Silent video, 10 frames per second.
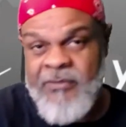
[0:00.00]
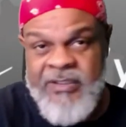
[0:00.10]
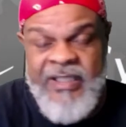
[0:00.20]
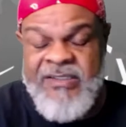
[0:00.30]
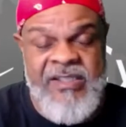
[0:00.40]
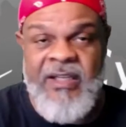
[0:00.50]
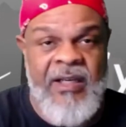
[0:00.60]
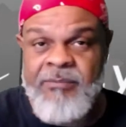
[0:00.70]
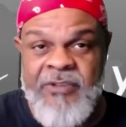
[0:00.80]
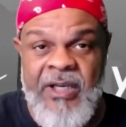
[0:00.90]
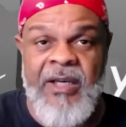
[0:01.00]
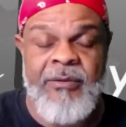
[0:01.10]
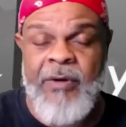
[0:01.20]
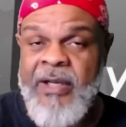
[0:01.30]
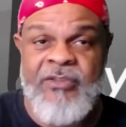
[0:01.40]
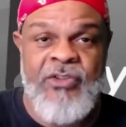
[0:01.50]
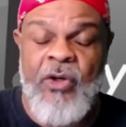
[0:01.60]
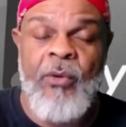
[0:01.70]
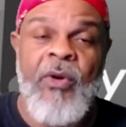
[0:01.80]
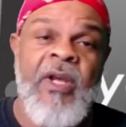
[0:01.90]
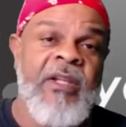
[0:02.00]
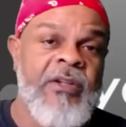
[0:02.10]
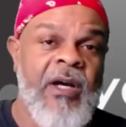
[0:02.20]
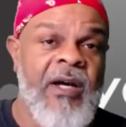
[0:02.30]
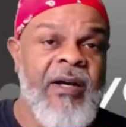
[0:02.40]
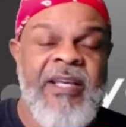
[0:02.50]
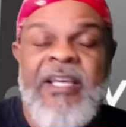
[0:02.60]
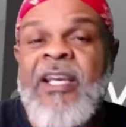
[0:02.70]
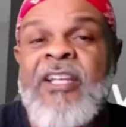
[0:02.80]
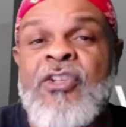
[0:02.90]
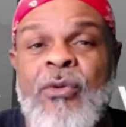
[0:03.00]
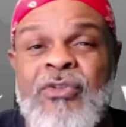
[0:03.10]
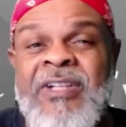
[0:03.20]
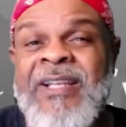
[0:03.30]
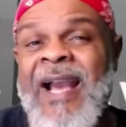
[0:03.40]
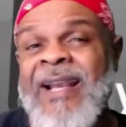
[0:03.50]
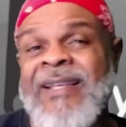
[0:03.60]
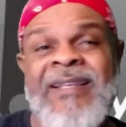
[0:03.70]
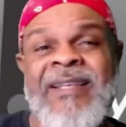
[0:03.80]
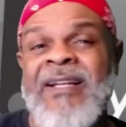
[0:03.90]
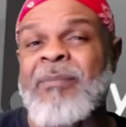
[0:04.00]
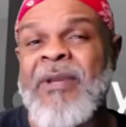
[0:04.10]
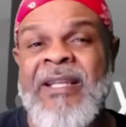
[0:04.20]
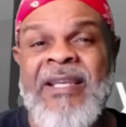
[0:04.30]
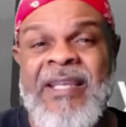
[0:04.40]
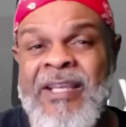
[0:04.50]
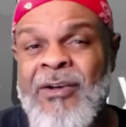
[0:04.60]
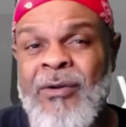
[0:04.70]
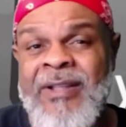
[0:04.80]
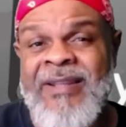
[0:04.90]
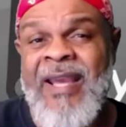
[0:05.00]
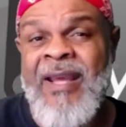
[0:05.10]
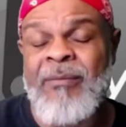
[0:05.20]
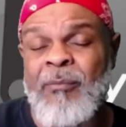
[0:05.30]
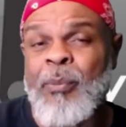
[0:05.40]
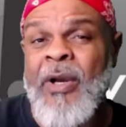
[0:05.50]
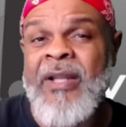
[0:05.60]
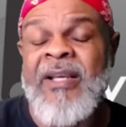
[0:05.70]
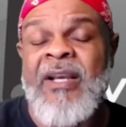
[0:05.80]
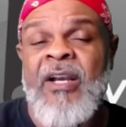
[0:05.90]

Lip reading: That's it. I'm done, right? So, and usually I can get up any hill at that, but